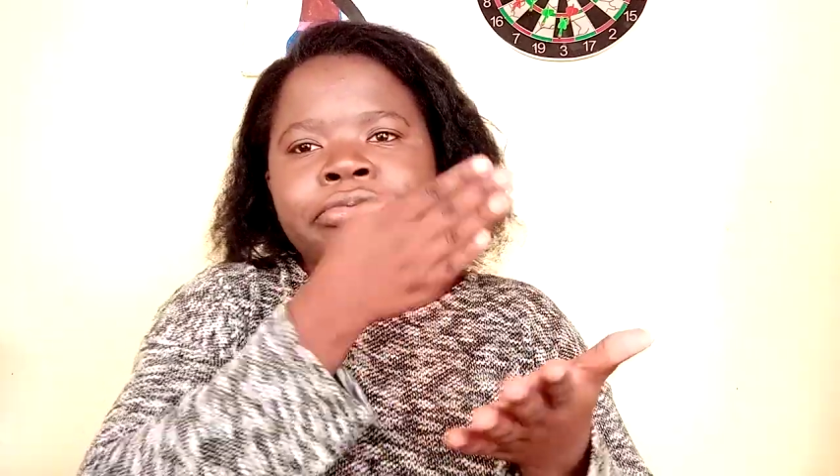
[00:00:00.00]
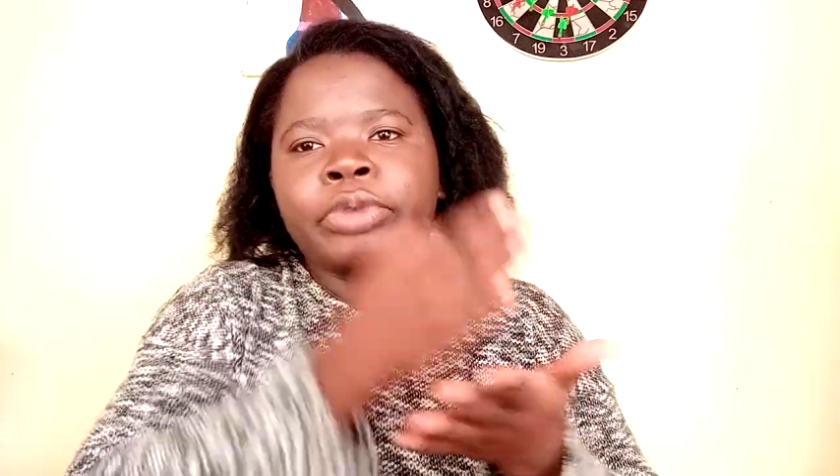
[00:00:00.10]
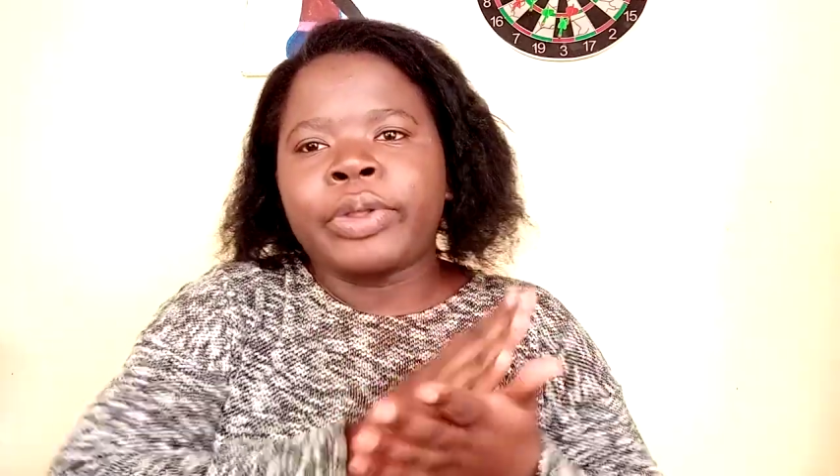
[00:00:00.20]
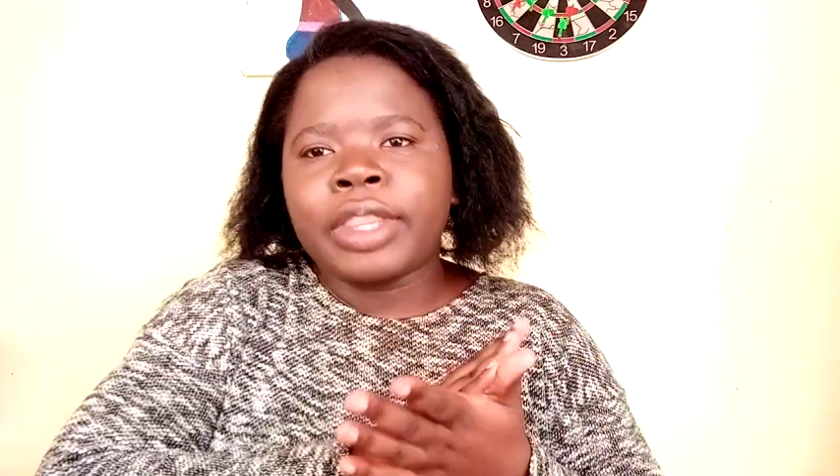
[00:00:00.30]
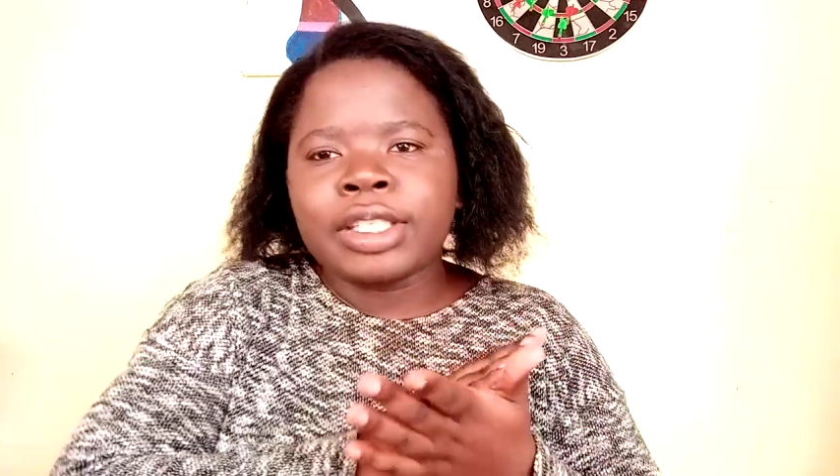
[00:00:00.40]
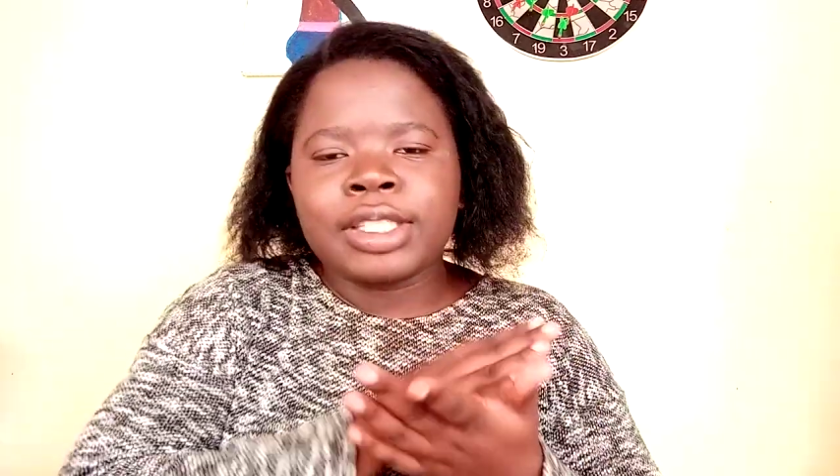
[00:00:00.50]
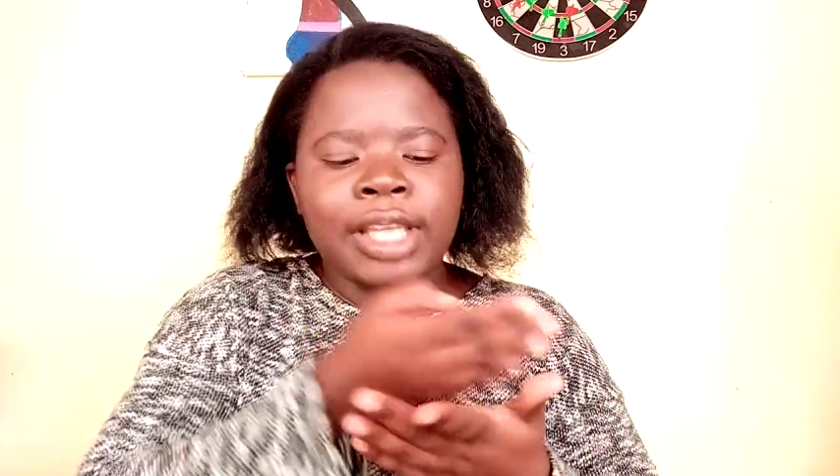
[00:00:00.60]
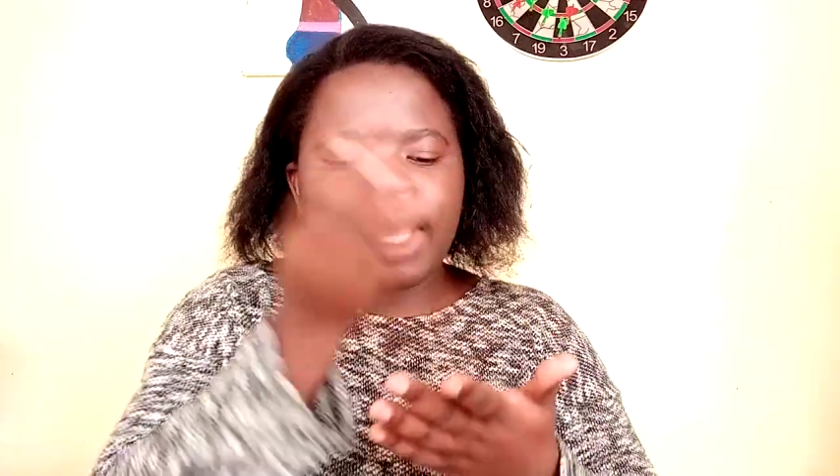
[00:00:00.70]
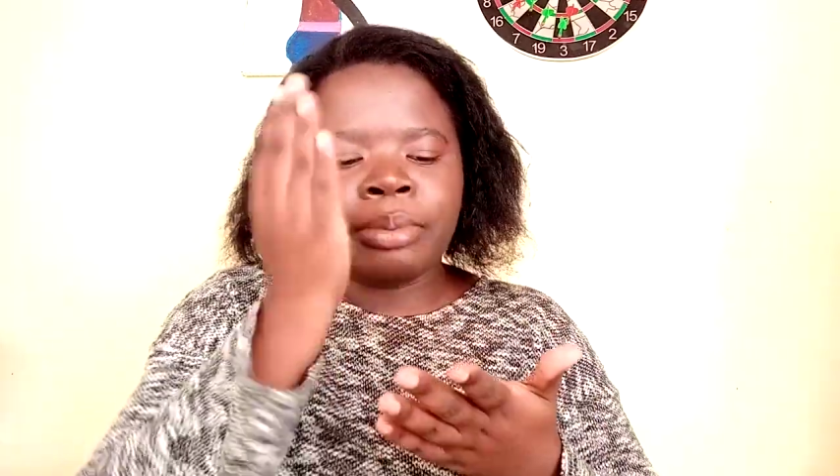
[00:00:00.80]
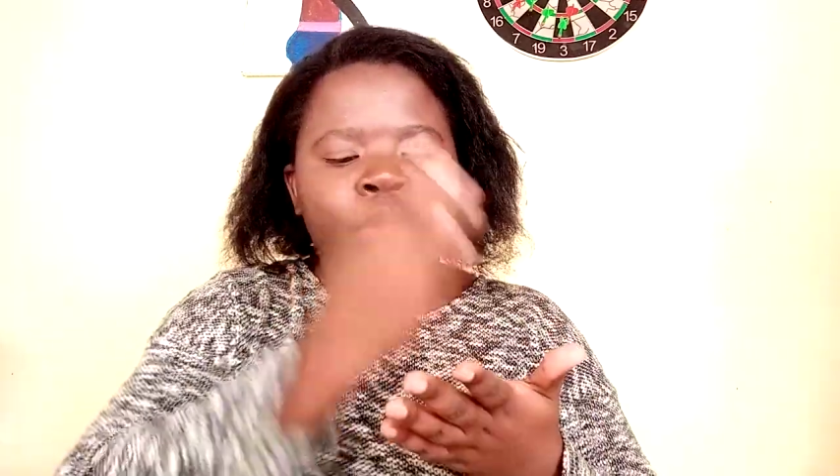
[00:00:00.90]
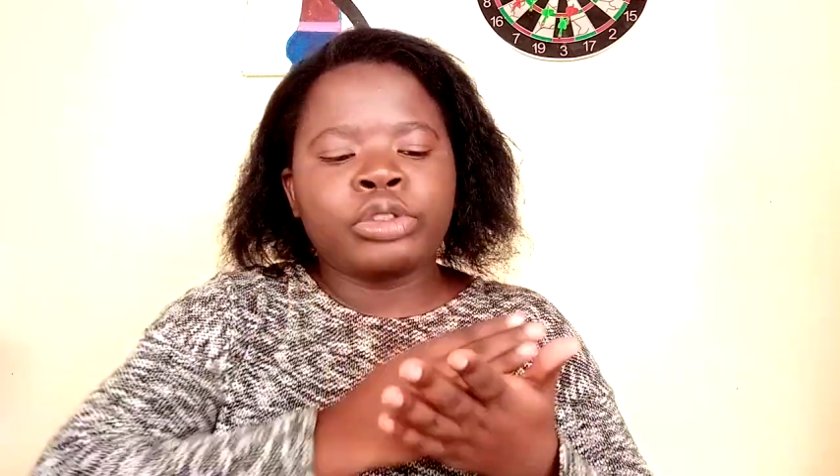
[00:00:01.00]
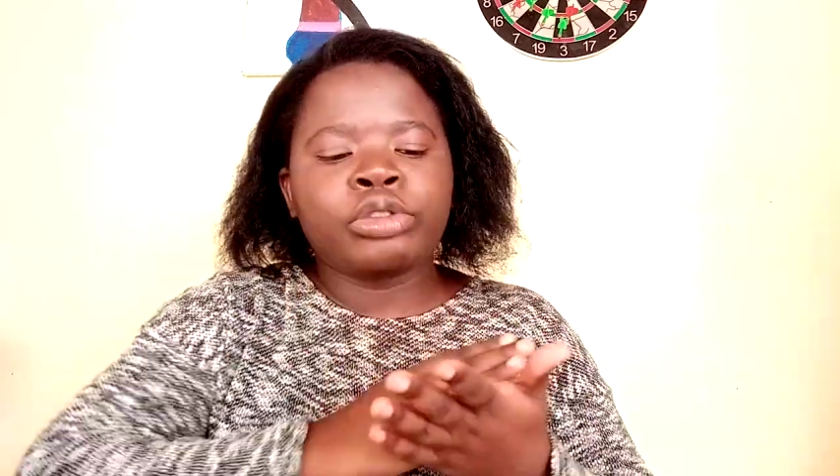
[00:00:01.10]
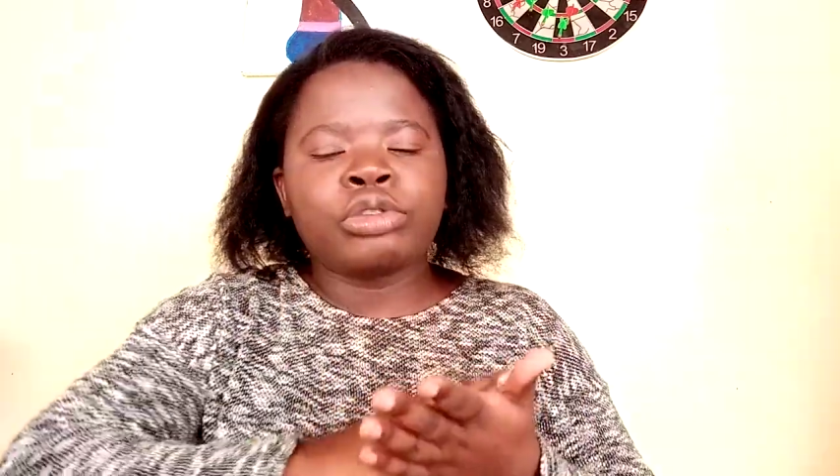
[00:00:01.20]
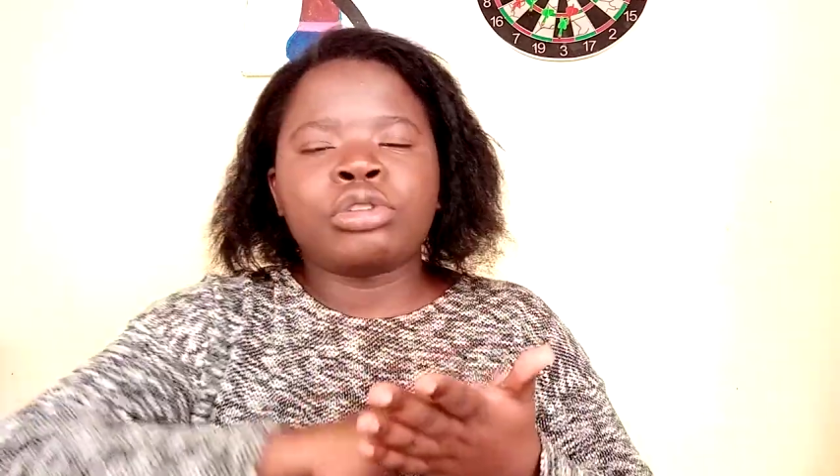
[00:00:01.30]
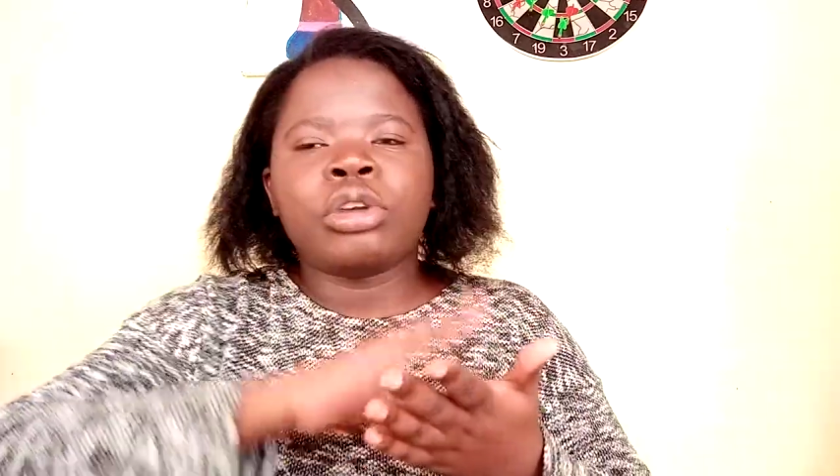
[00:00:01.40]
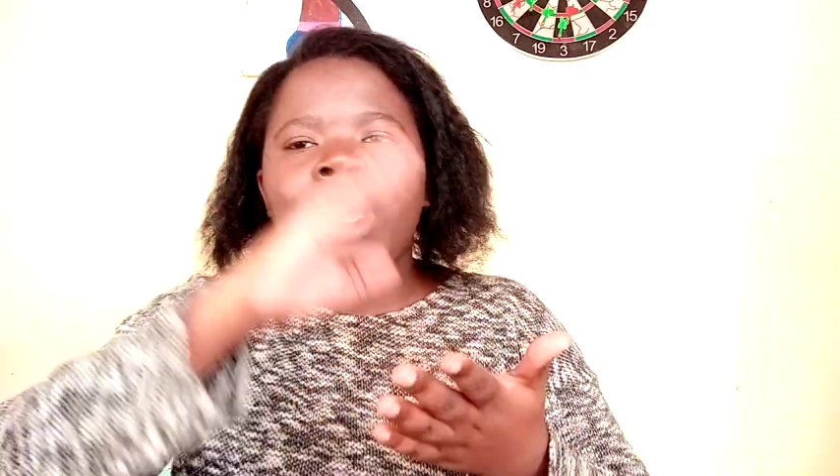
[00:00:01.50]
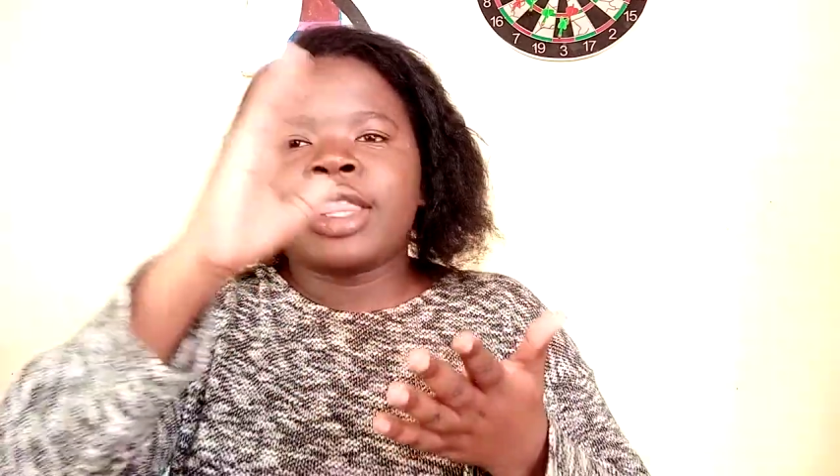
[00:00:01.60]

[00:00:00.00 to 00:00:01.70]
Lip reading: on this day, I'm going to do